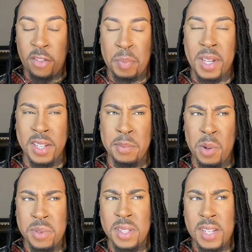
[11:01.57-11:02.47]
because
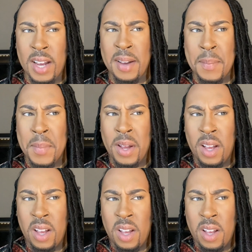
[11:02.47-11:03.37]
most of the time,
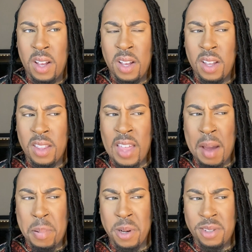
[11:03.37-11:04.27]

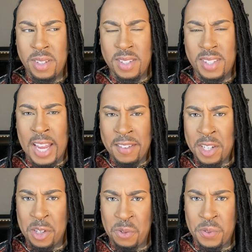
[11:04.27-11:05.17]
that person is
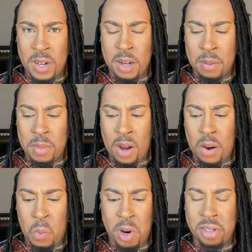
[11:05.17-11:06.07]
saving you from a
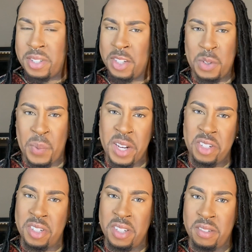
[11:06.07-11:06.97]
worse
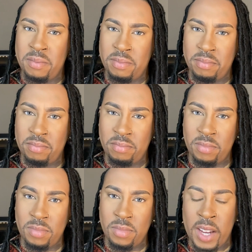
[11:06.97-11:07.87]
situation.
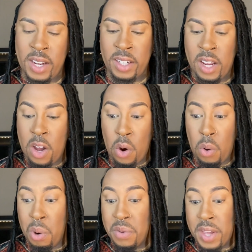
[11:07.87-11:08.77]

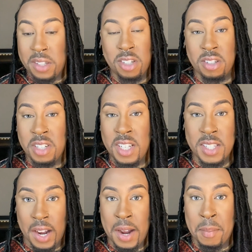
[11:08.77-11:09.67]
Or they just need
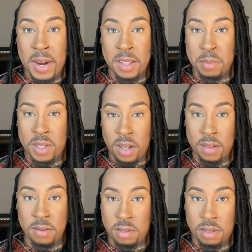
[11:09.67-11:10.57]
time by
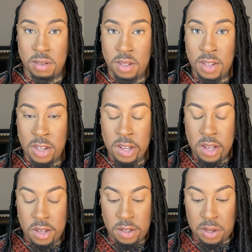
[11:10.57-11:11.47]
themselves.
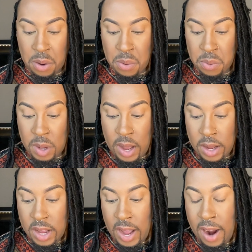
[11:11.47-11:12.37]
So
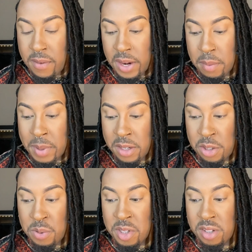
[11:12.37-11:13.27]
I recommend
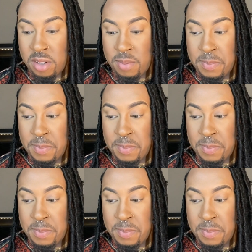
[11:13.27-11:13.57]
you just